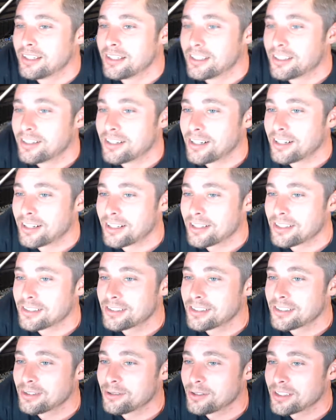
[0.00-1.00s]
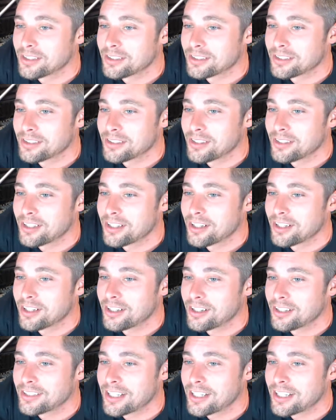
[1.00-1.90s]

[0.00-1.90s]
All right, let's see what else is on here.